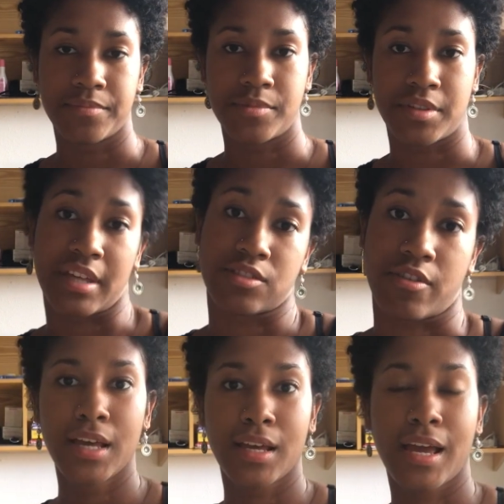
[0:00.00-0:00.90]
So that's
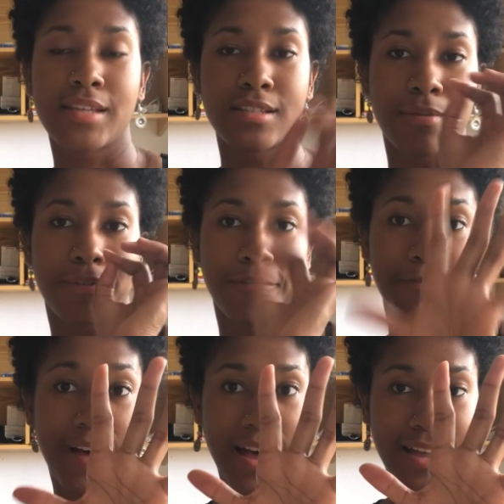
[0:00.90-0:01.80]
right. Case number
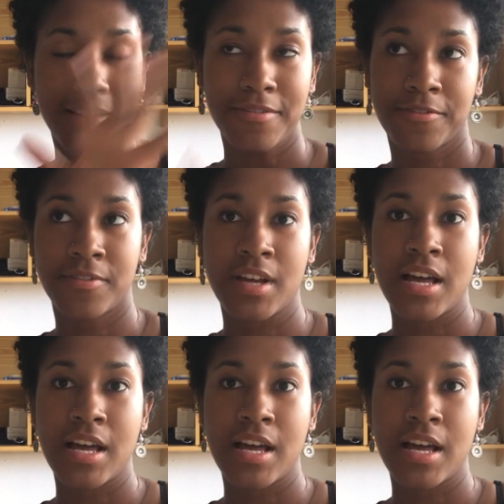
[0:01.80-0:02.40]
5.